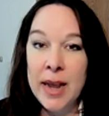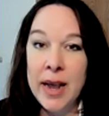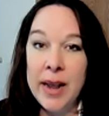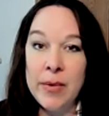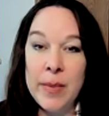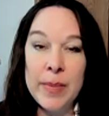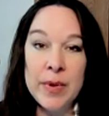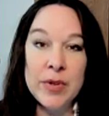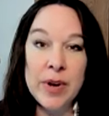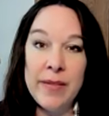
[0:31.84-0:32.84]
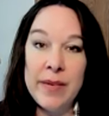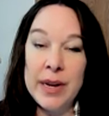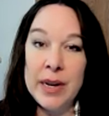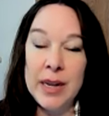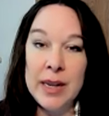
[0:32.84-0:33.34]
I remember
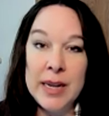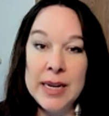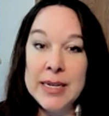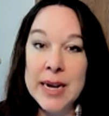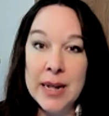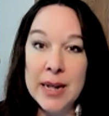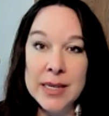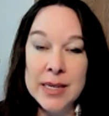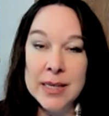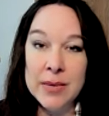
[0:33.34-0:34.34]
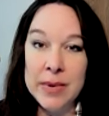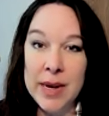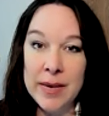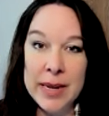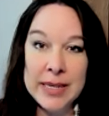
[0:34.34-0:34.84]
driving in Dallas
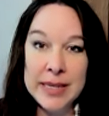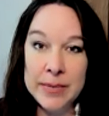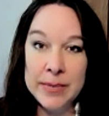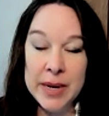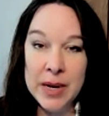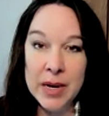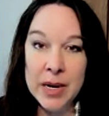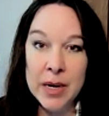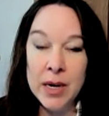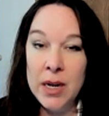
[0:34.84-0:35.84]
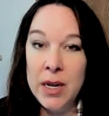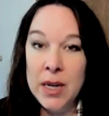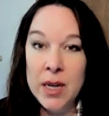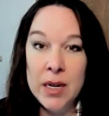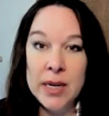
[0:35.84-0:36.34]
without AC in my car,
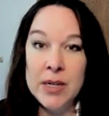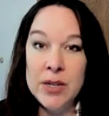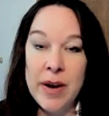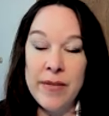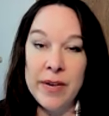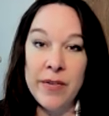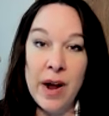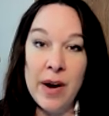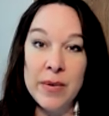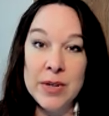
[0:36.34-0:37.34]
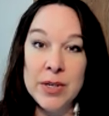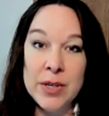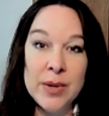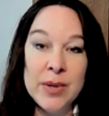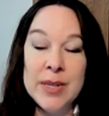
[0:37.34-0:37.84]
in traffic for hours
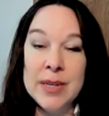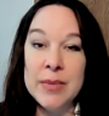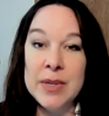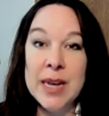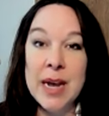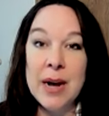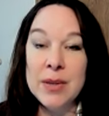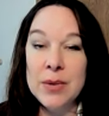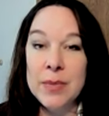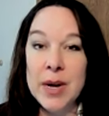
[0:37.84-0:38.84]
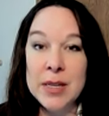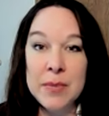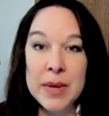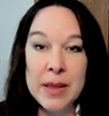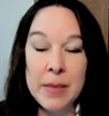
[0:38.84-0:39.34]
to go to someone's house to
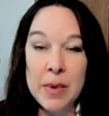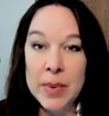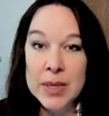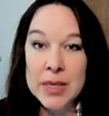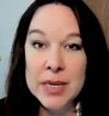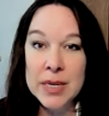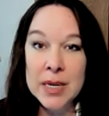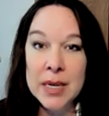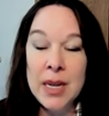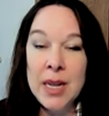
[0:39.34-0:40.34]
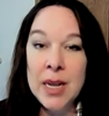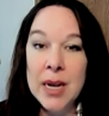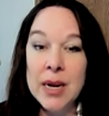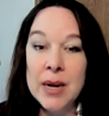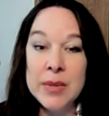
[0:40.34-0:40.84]
prospect them in person.
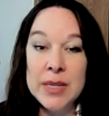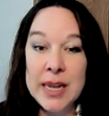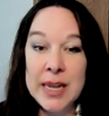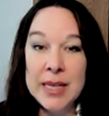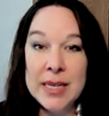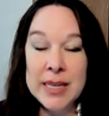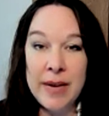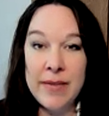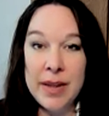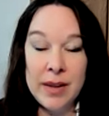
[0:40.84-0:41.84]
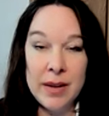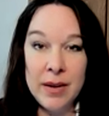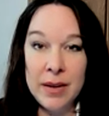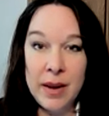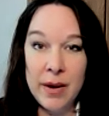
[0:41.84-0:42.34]
I would take these heavy
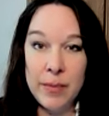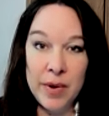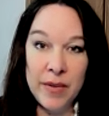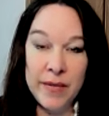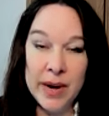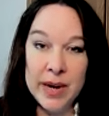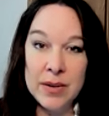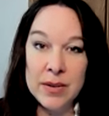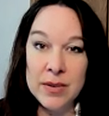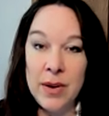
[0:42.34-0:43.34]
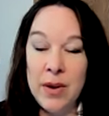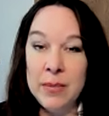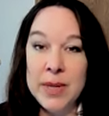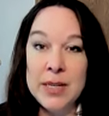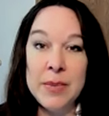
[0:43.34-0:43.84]
air purifiers,
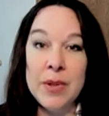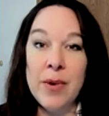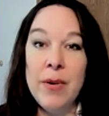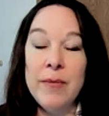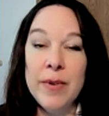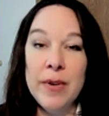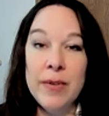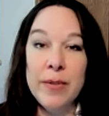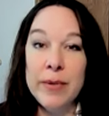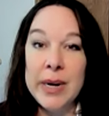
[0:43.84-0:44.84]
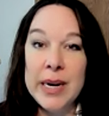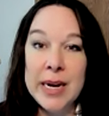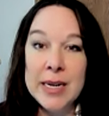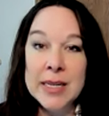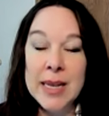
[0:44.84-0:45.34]
place them in their home for 3
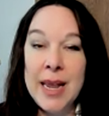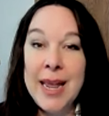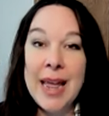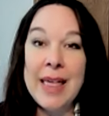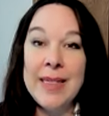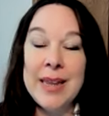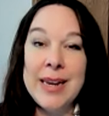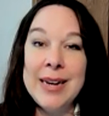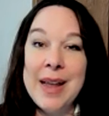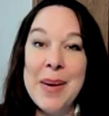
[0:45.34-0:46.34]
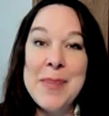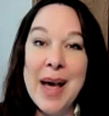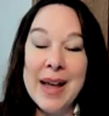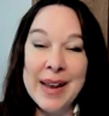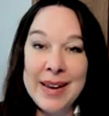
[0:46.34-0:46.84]
days, and then come
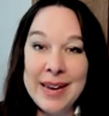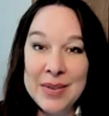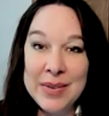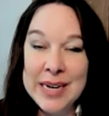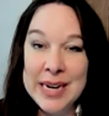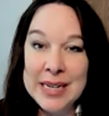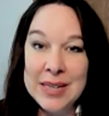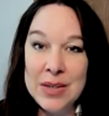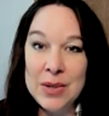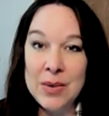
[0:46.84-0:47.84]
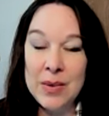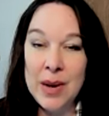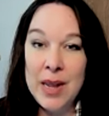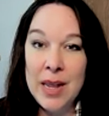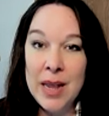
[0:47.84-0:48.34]
back in 3 days to
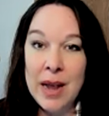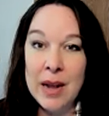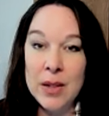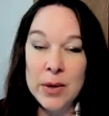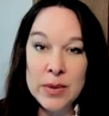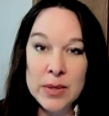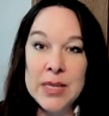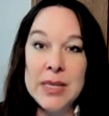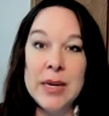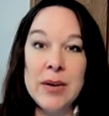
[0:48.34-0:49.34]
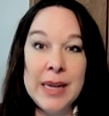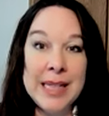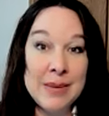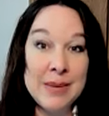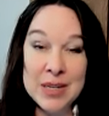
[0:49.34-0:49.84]
close the sale,
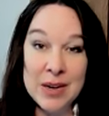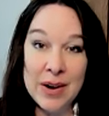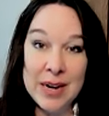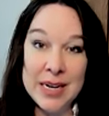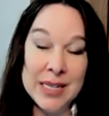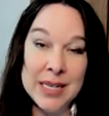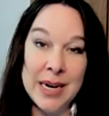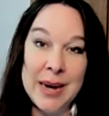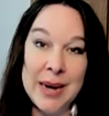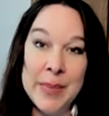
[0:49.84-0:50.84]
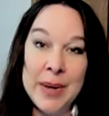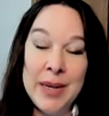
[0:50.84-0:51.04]
get them started and signed up.